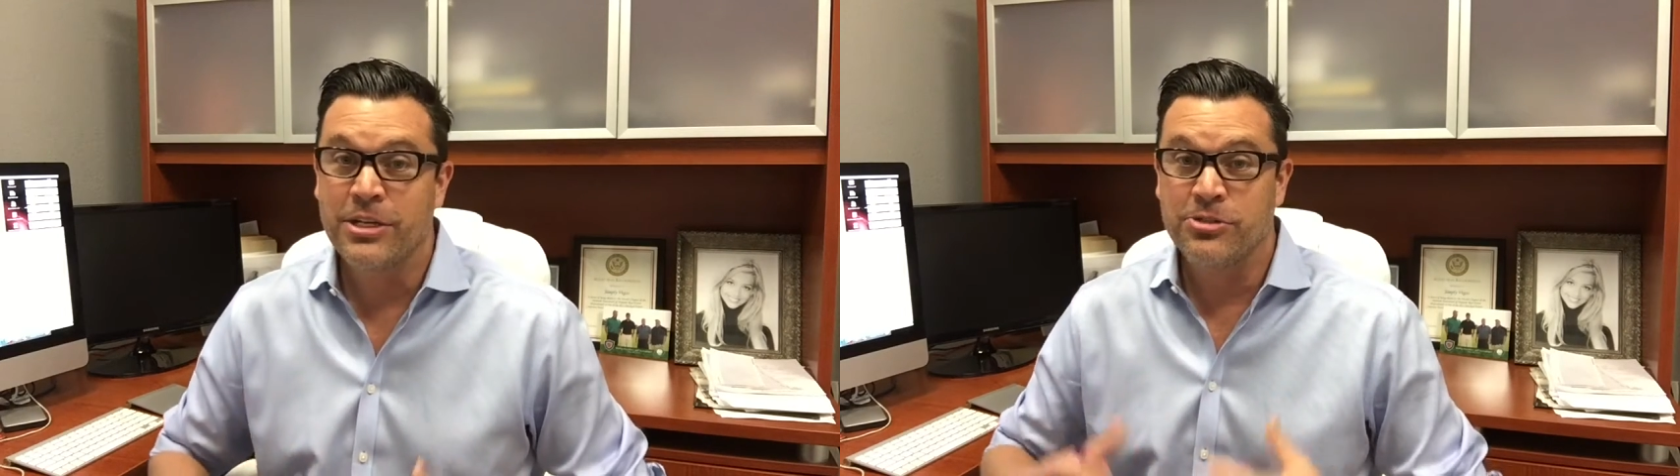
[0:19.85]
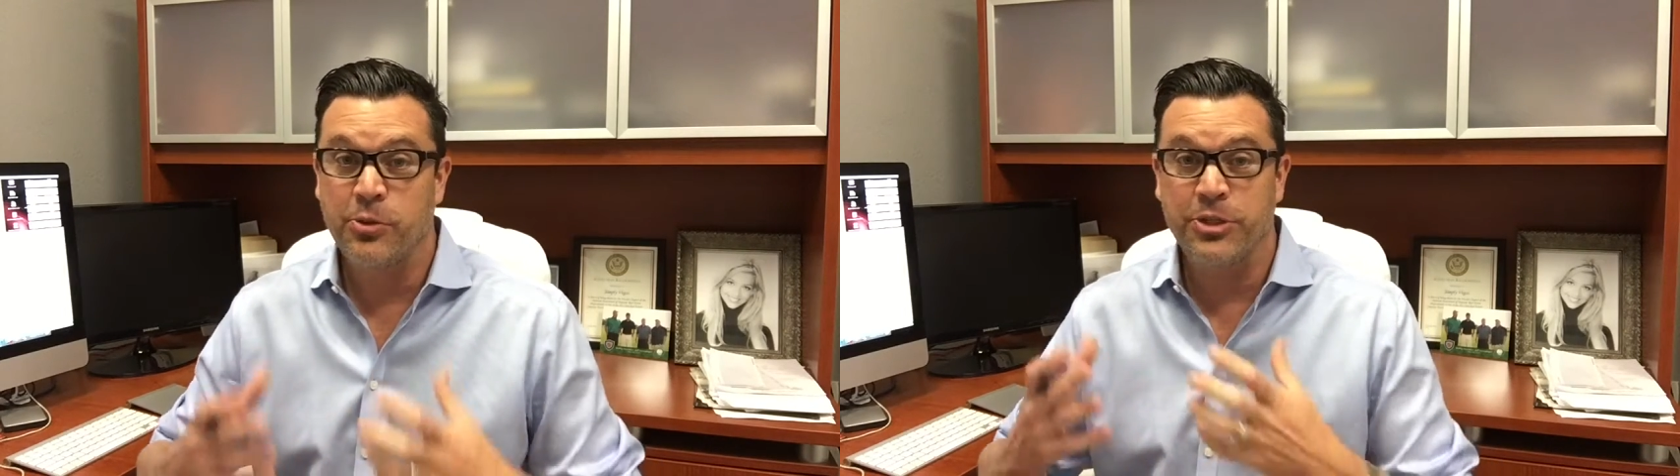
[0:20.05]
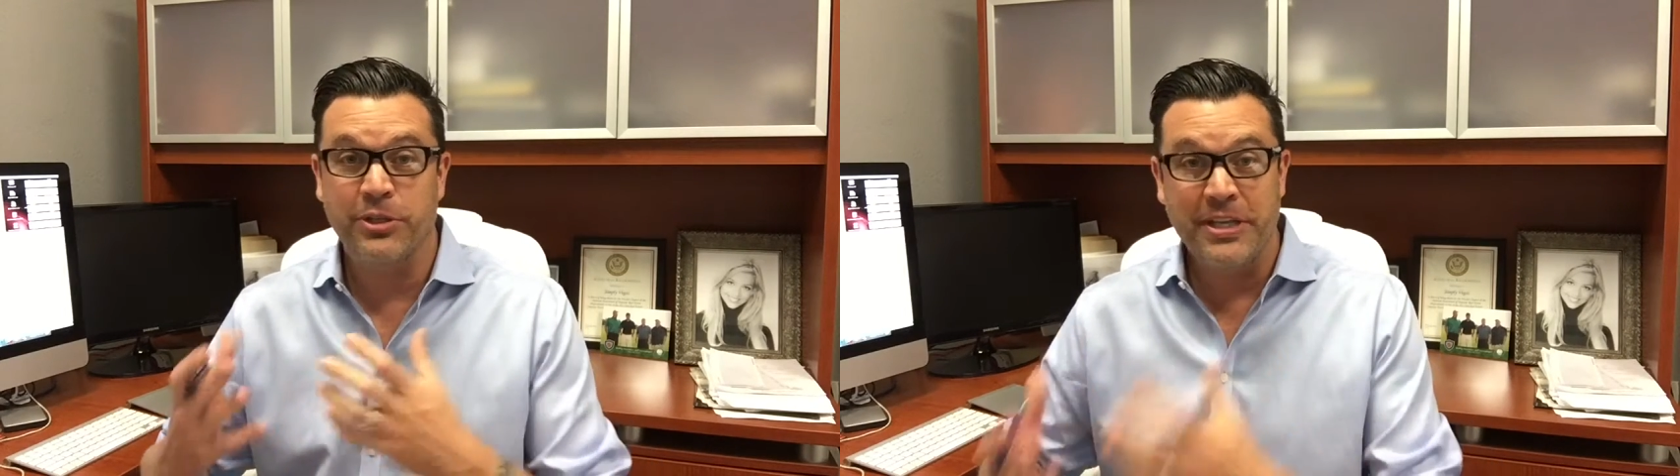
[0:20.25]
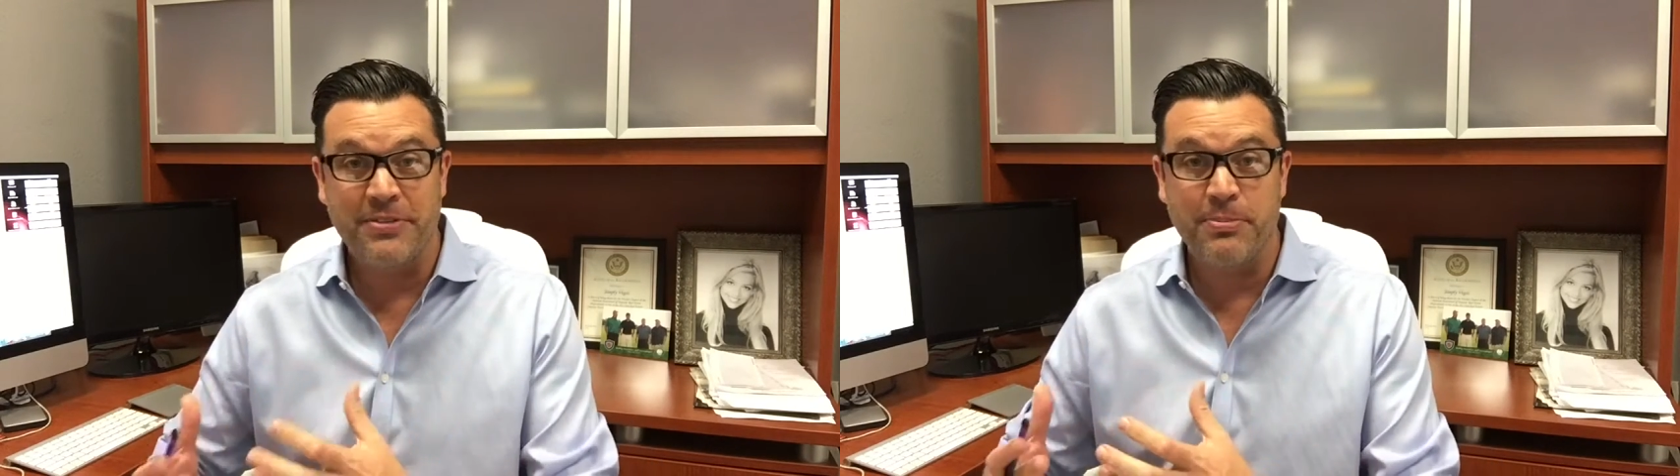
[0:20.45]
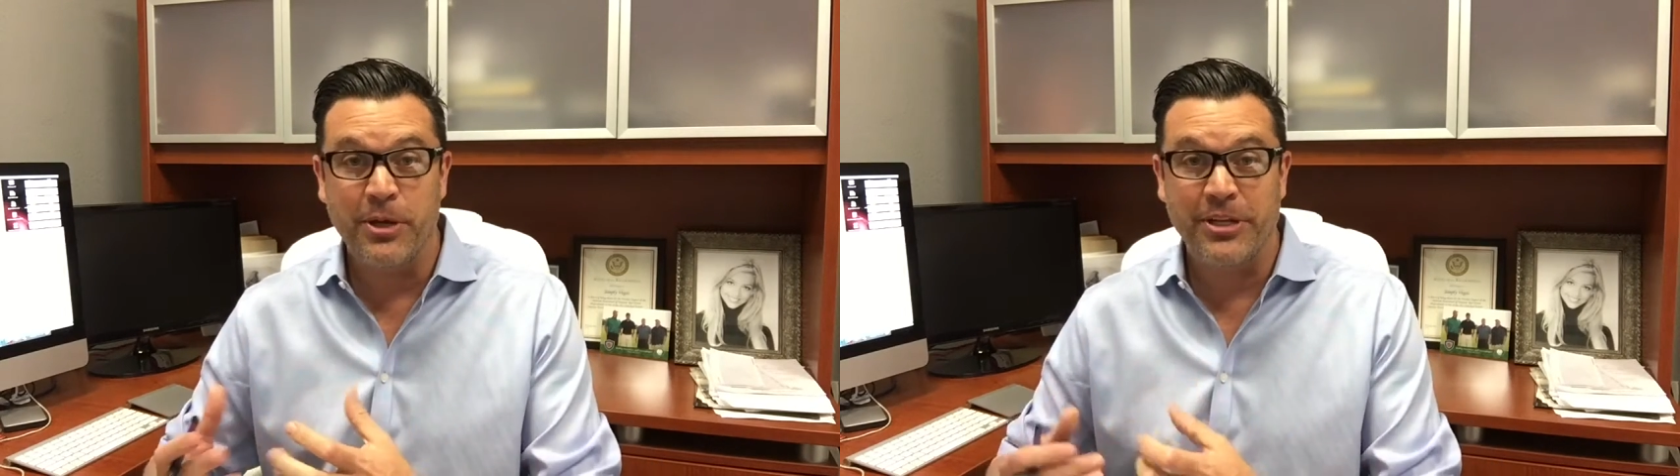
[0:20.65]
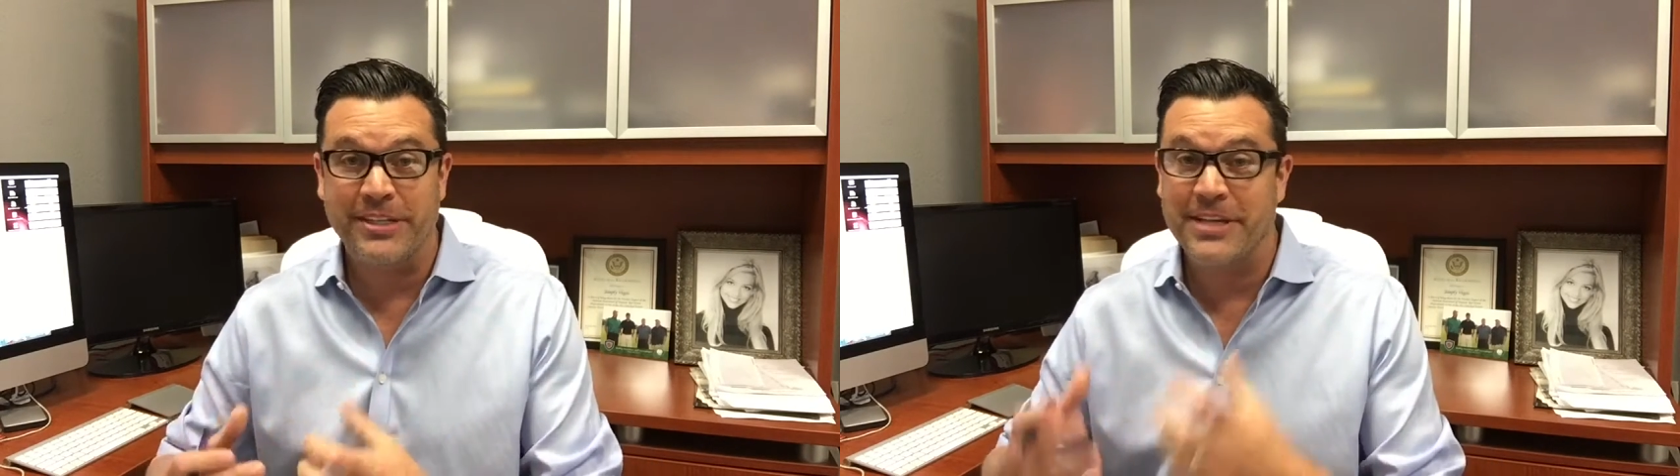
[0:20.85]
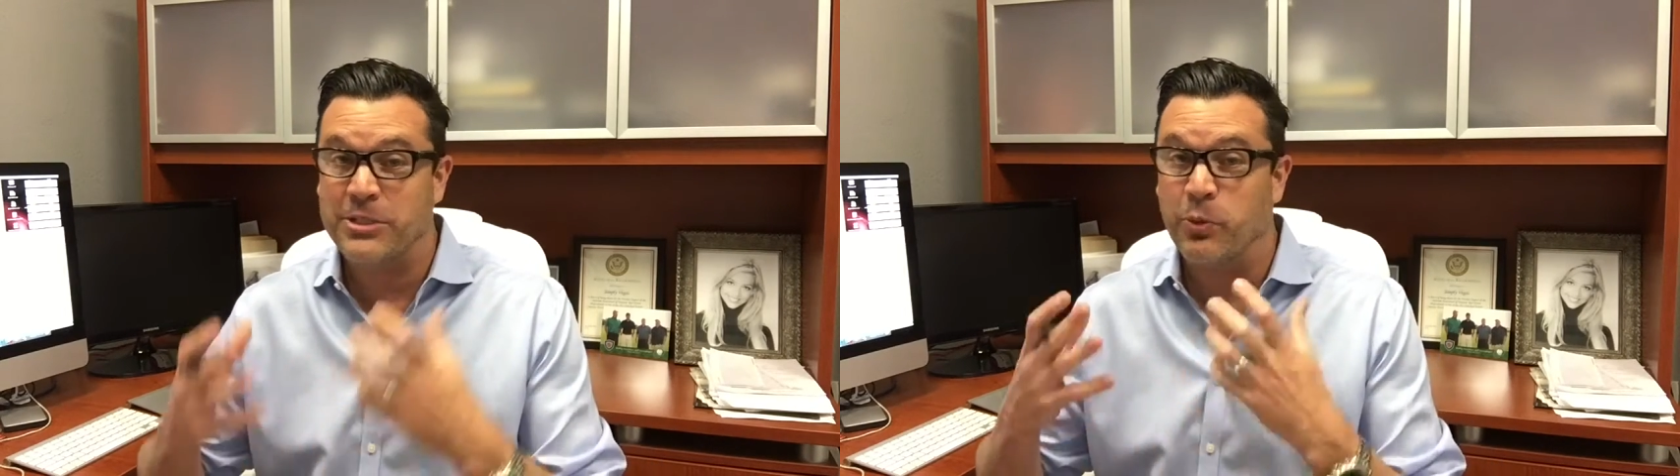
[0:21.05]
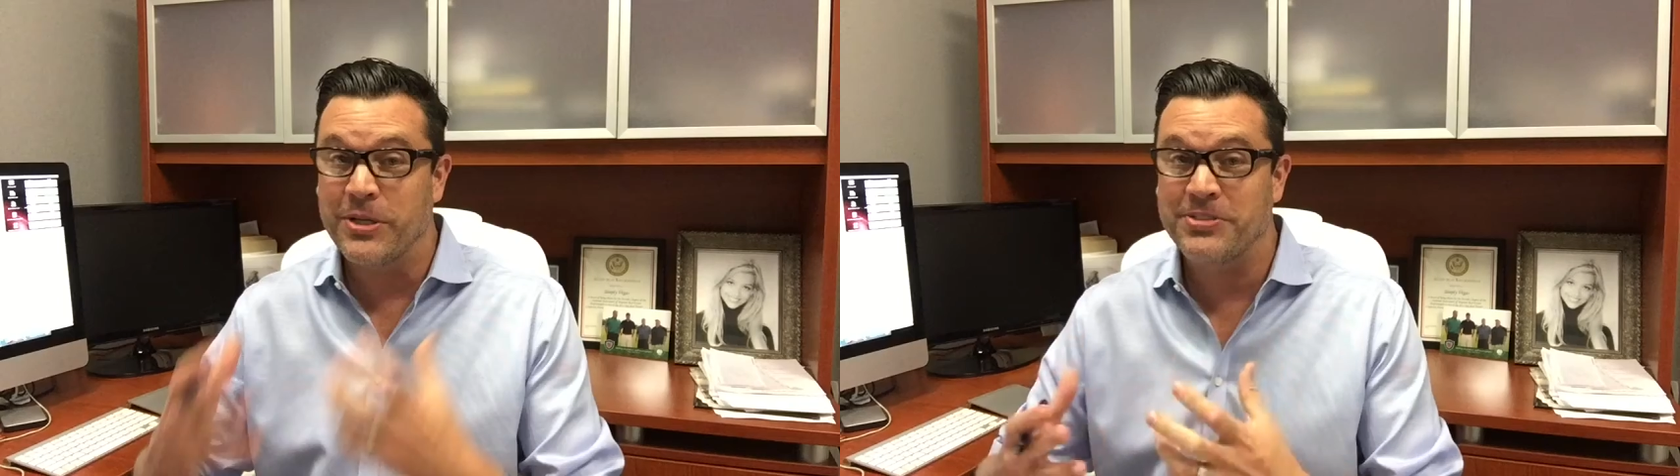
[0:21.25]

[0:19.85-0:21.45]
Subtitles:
So when you leave the building, it takes 1